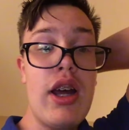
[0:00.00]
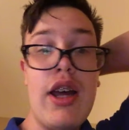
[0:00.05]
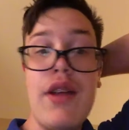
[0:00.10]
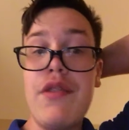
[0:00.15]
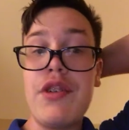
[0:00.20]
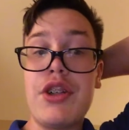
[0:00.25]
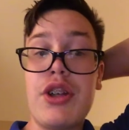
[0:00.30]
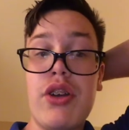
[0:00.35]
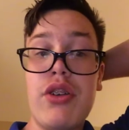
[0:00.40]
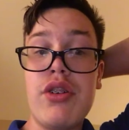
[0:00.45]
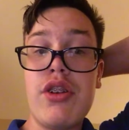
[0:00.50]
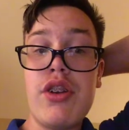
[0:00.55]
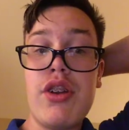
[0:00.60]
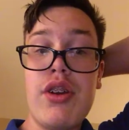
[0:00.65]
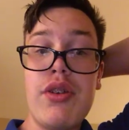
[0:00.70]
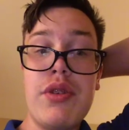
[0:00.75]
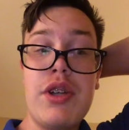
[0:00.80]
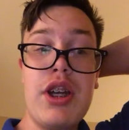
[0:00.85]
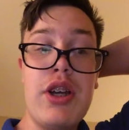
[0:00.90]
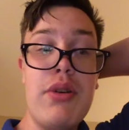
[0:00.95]
and returned to the
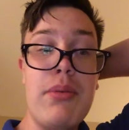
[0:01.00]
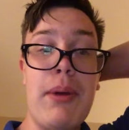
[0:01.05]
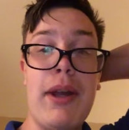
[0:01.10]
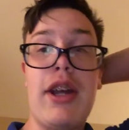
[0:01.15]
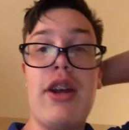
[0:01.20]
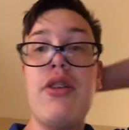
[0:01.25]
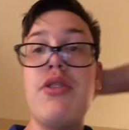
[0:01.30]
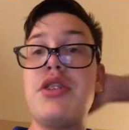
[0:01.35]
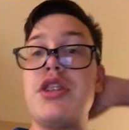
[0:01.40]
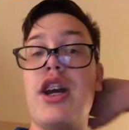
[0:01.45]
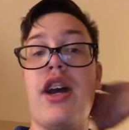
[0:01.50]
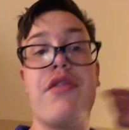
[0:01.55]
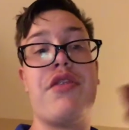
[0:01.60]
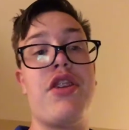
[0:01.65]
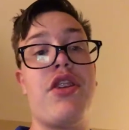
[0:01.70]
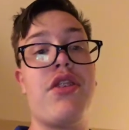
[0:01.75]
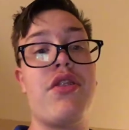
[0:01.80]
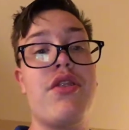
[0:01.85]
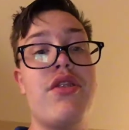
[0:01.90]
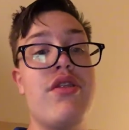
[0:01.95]
hotel by coach
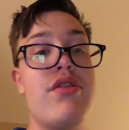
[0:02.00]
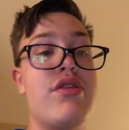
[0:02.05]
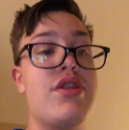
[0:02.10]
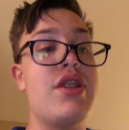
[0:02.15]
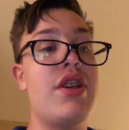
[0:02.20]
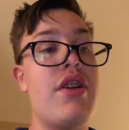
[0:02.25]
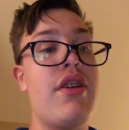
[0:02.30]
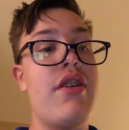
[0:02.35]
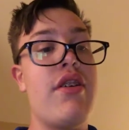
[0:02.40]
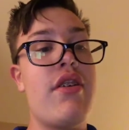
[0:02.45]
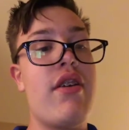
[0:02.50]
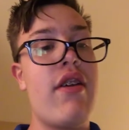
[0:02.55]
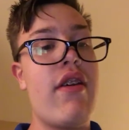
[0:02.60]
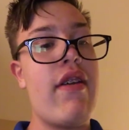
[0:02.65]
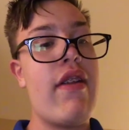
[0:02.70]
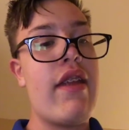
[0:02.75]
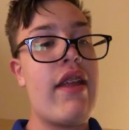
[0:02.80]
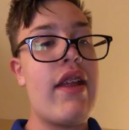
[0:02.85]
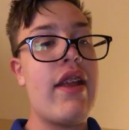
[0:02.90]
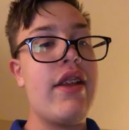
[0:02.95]
after the cruise.
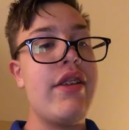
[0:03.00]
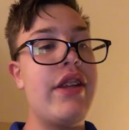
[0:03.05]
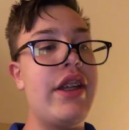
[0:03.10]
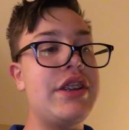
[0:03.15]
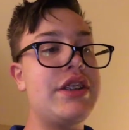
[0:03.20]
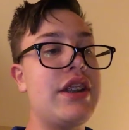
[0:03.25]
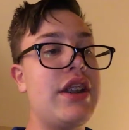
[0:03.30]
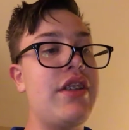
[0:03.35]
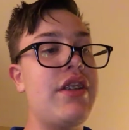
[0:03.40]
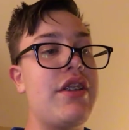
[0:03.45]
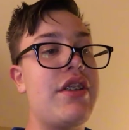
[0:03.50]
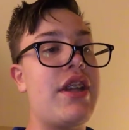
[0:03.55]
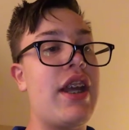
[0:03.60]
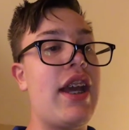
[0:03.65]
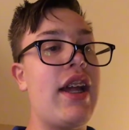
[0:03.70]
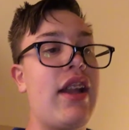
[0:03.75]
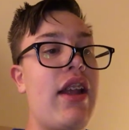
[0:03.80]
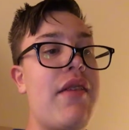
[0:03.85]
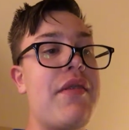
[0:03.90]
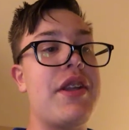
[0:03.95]
That's the end of
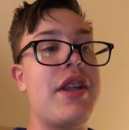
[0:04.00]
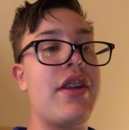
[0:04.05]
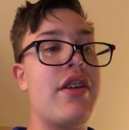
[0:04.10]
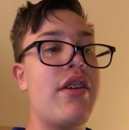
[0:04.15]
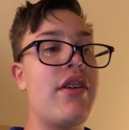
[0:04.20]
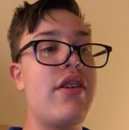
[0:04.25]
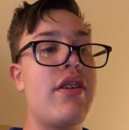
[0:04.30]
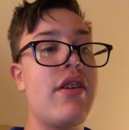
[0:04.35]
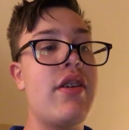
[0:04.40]
day 11.